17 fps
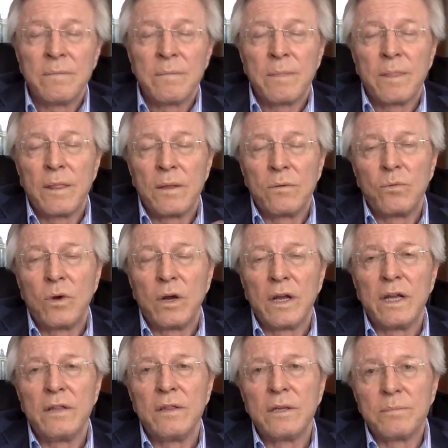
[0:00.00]
the
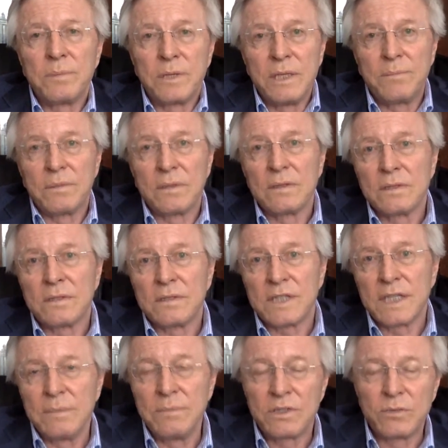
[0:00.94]
way that people
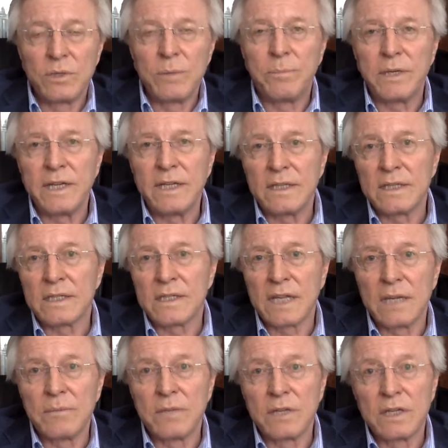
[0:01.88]
seem to repeat the
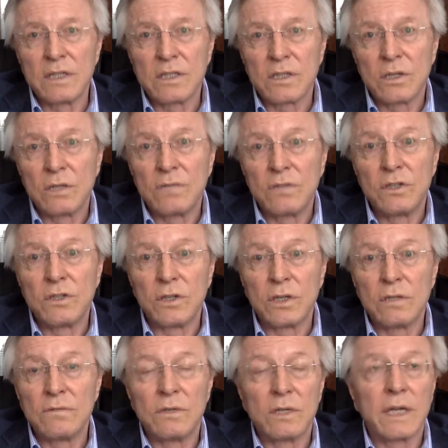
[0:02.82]
same things over and
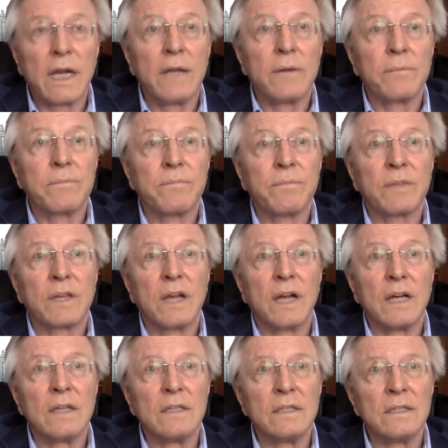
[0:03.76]
over again.
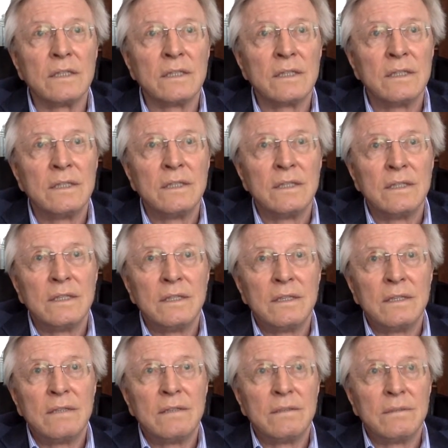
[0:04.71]
And
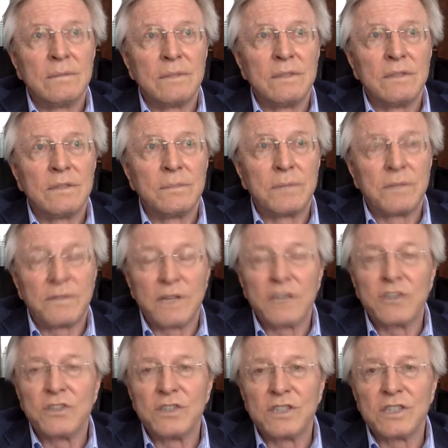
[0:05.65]
in the
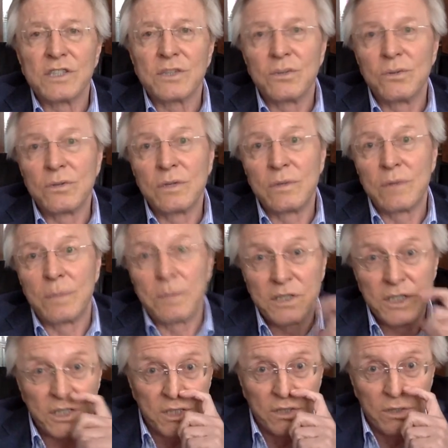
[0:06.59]
profession, this is called the
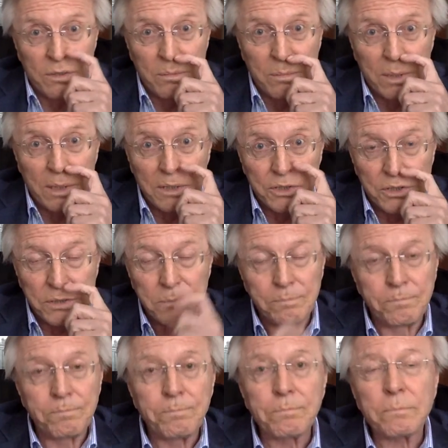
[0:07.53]
repetition compulsion.
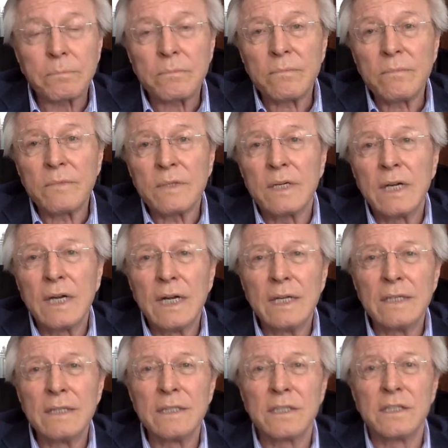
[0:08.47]

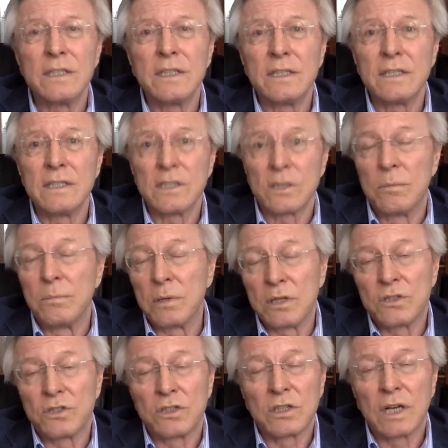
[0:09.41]
And it is a
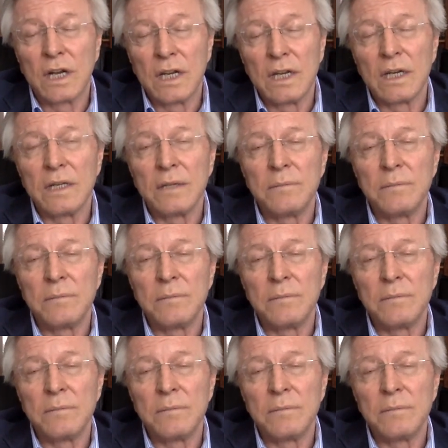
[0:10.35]
compulsion, clearly,